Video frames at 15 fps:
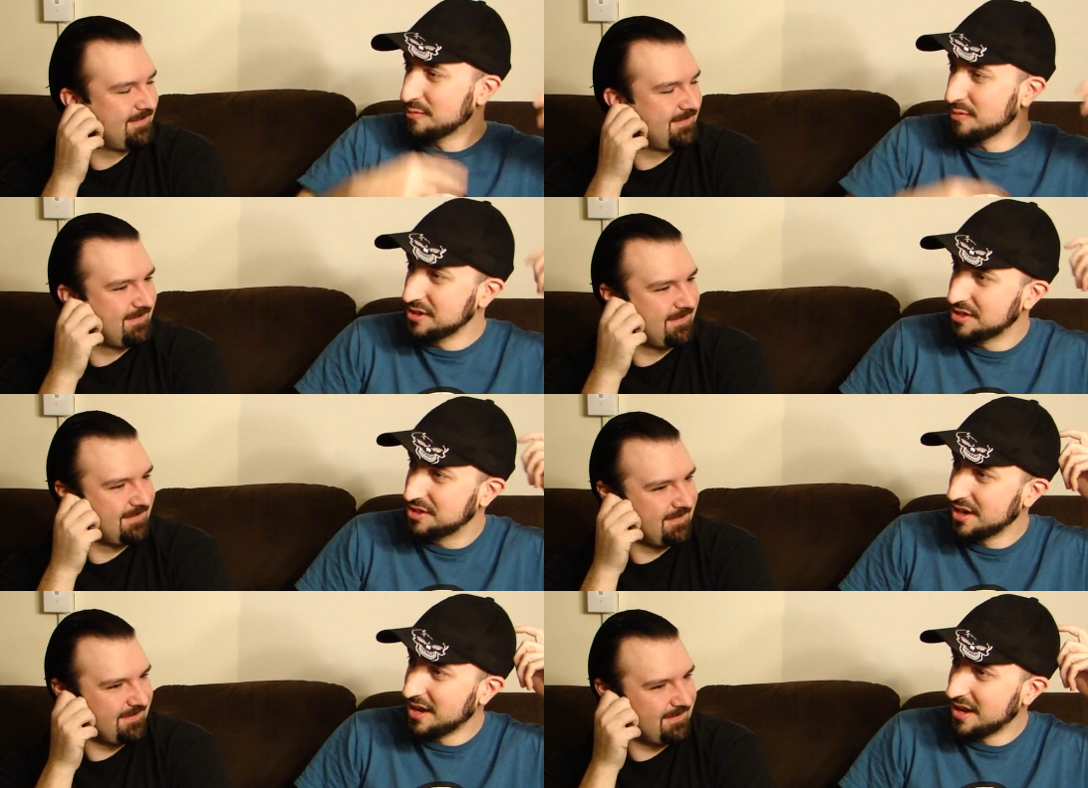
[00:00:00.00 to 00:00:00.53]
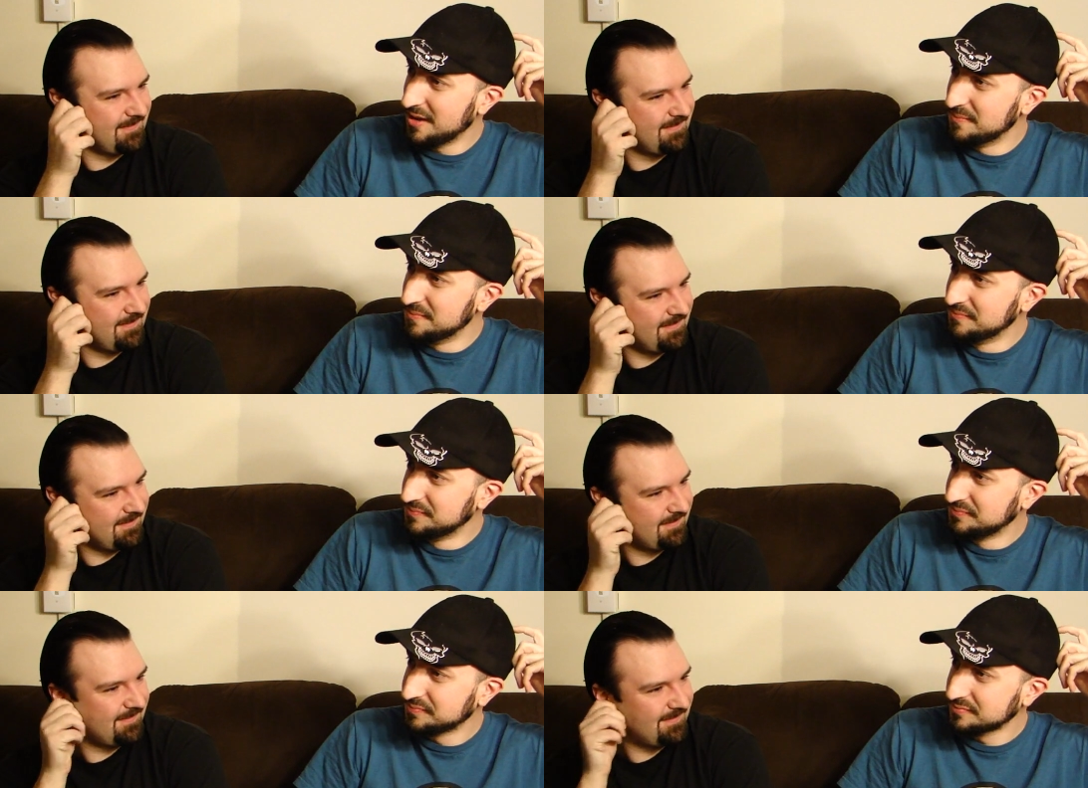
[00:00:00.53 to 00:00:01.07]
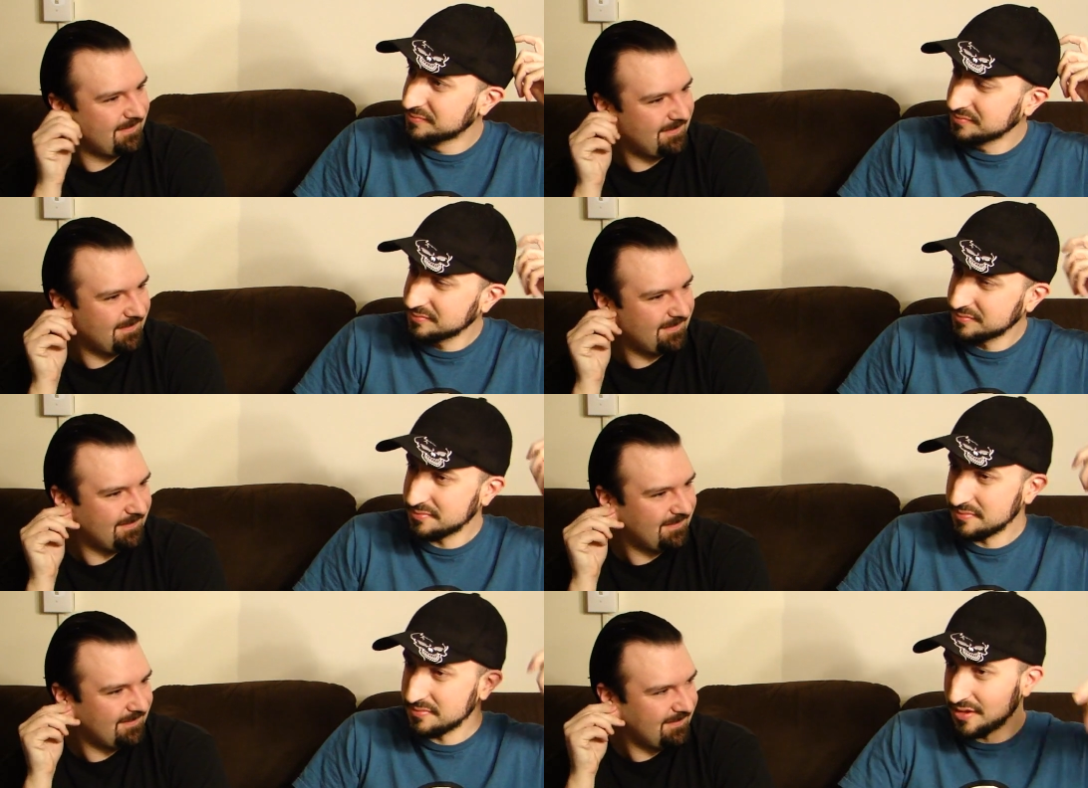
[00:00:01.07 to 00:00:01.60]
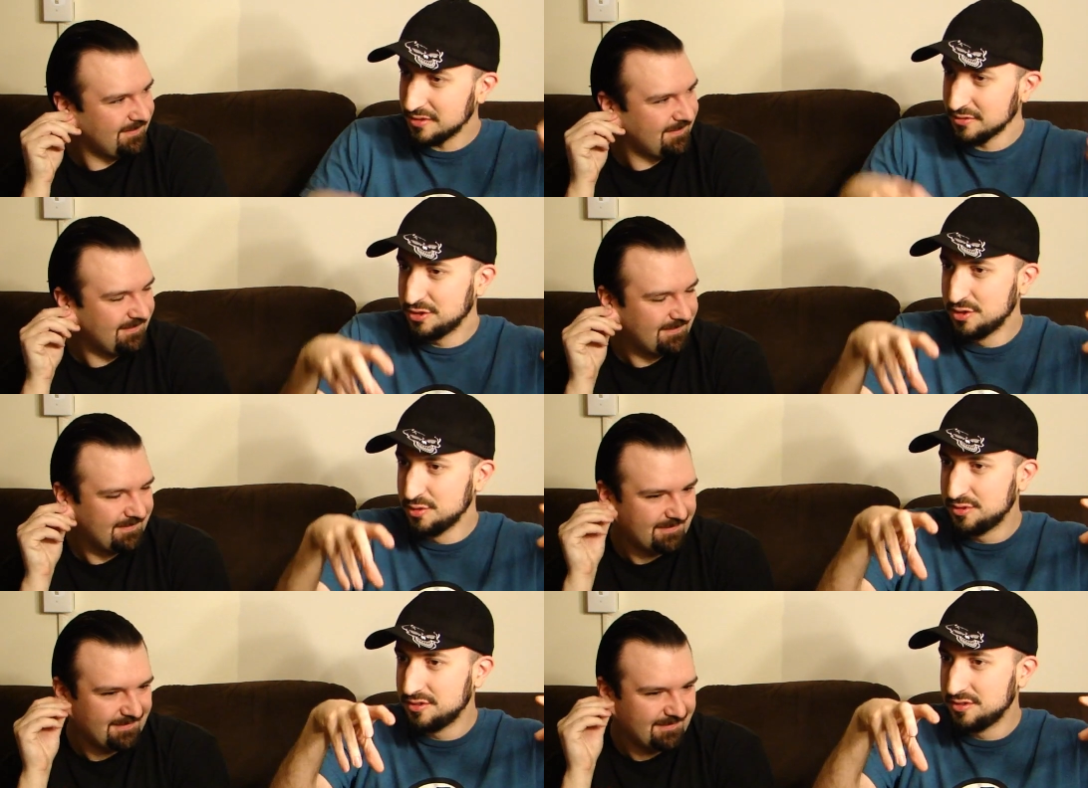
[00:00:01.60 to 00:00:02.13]
Speaker 1: it was um,
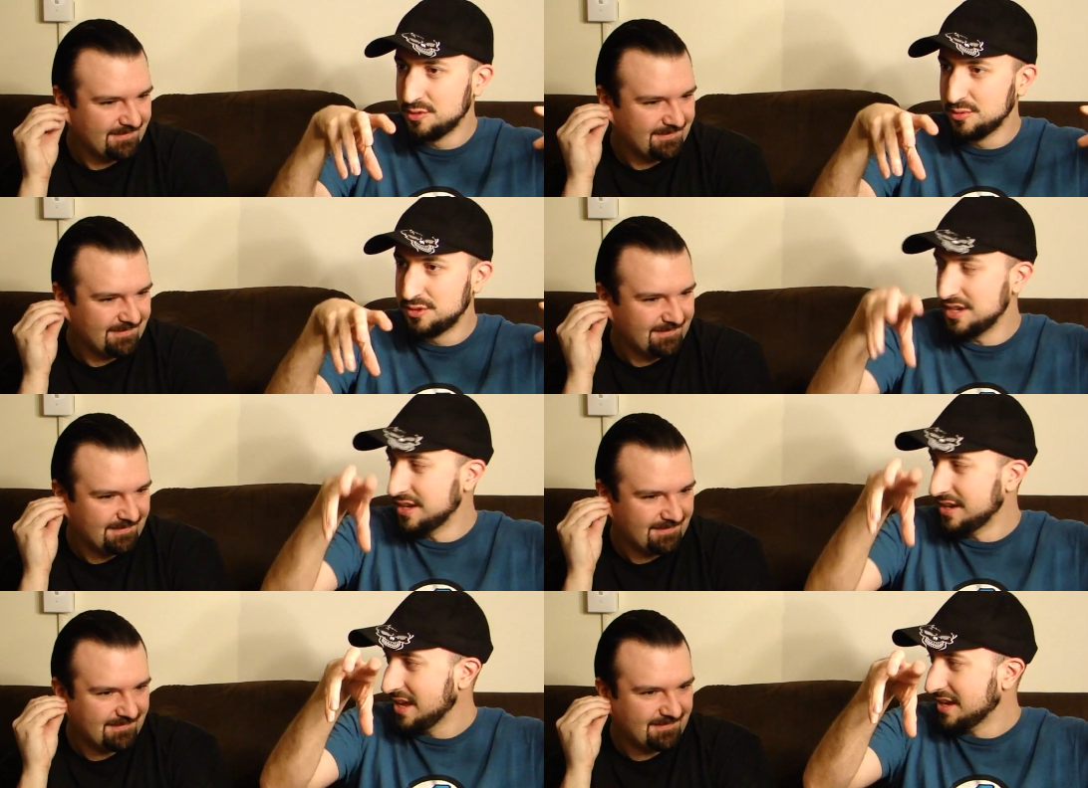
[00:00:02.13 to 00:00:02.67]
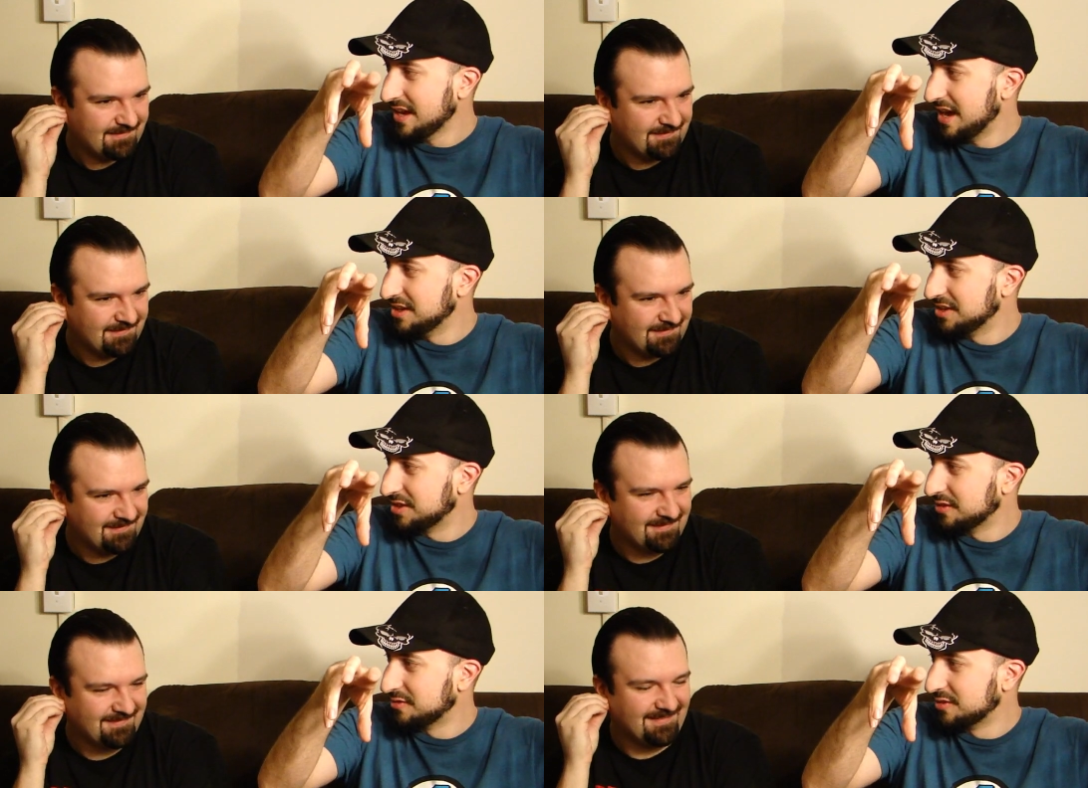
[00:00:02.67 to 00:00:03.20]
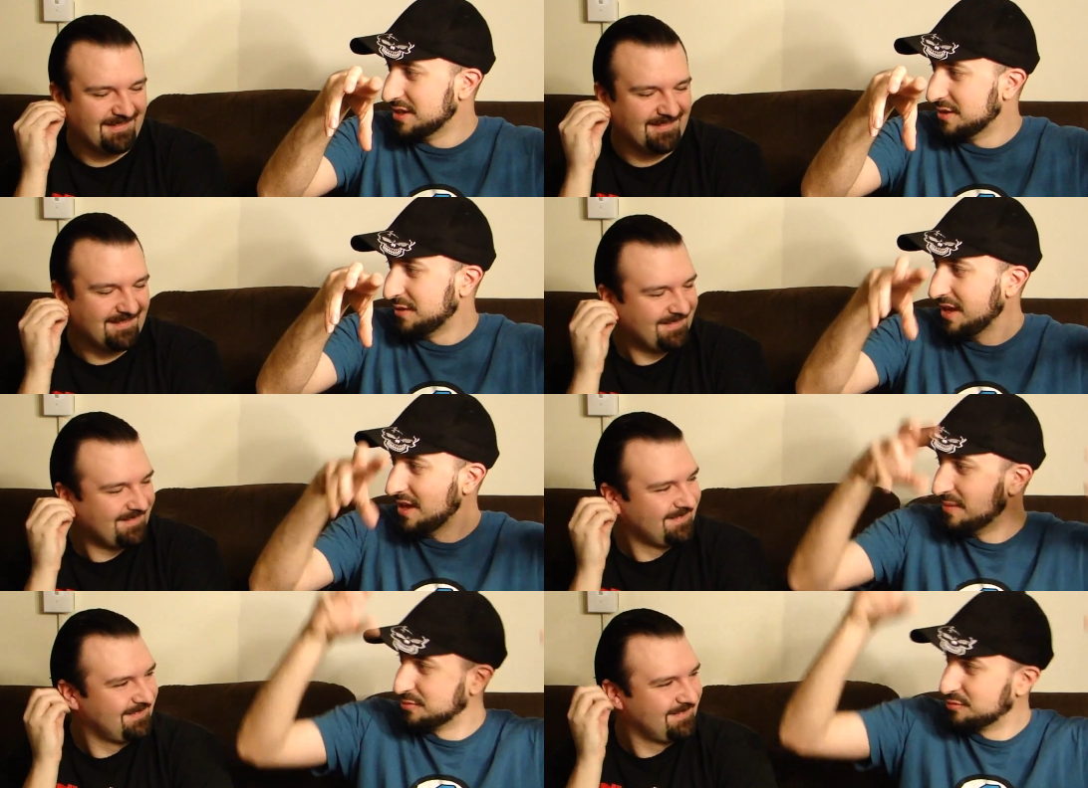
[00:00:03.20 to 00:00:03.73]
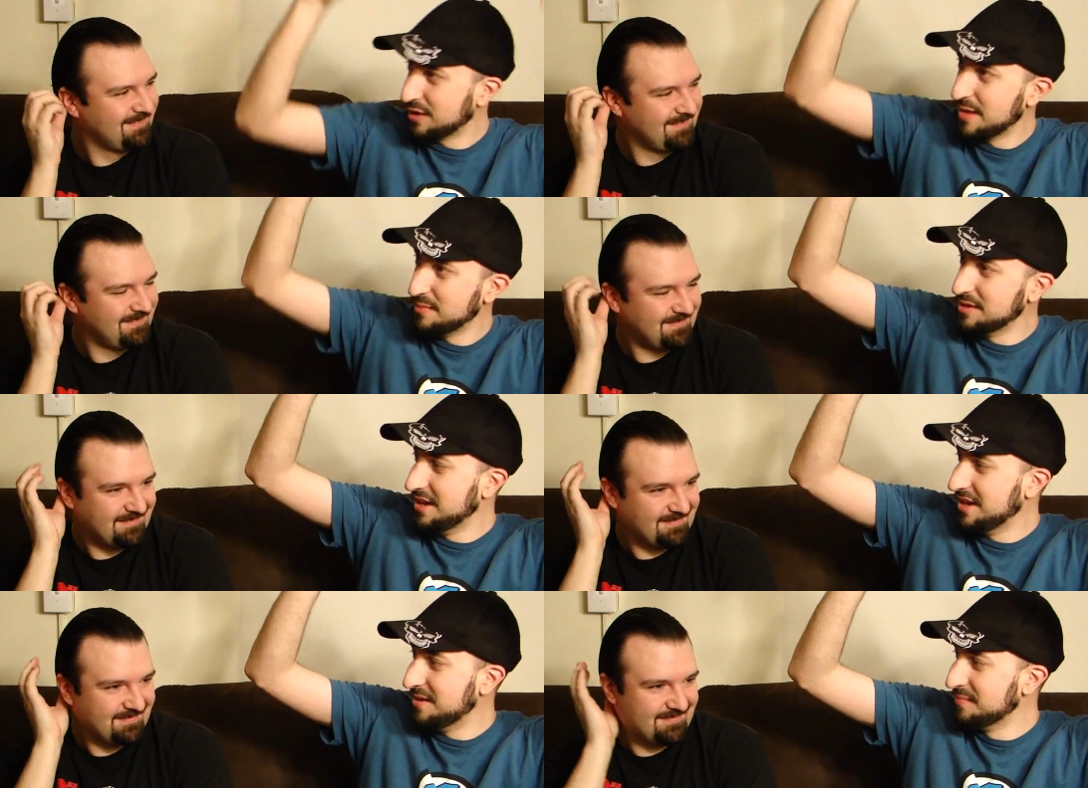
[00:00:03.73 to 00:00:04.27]
two two T N A guys underneath him
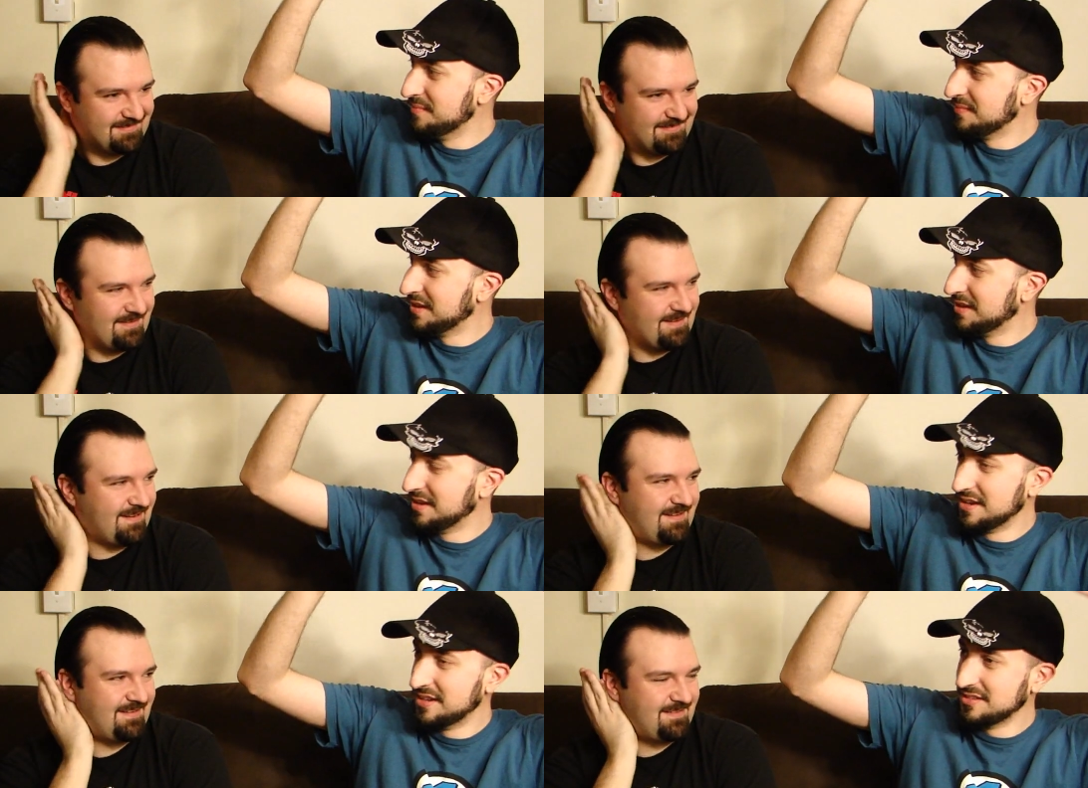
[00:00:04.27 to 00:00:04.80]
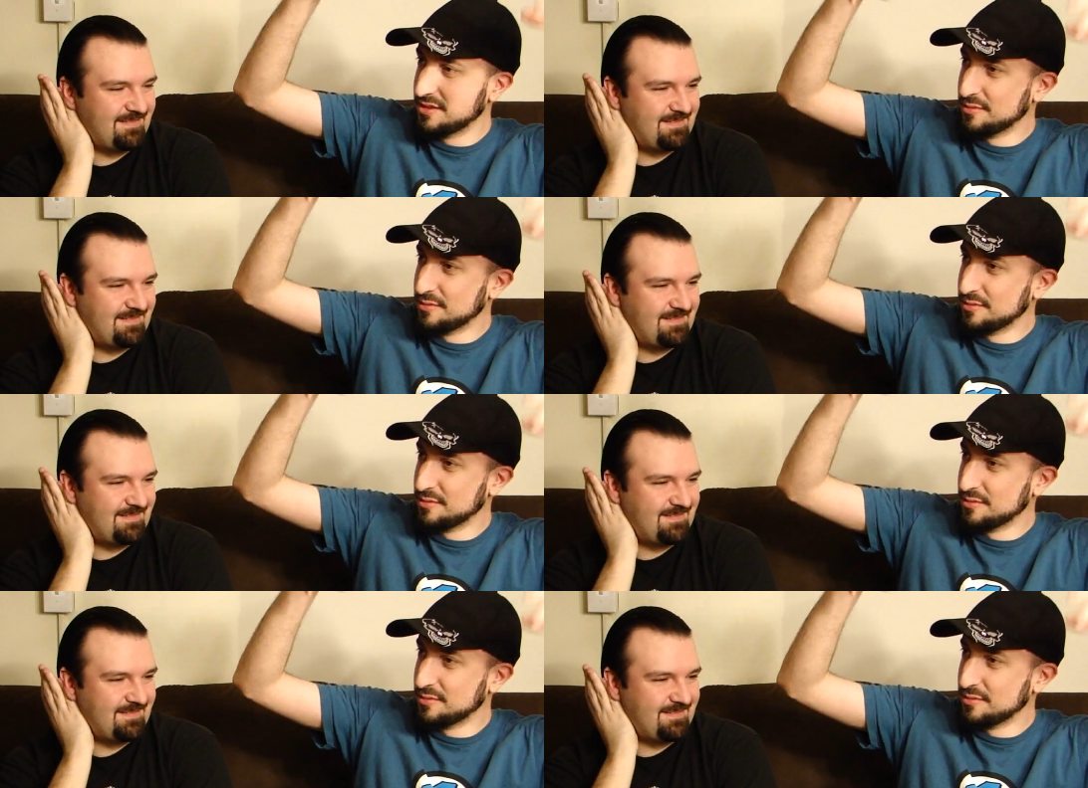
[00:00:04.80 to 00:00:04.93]
grabbing him. Right.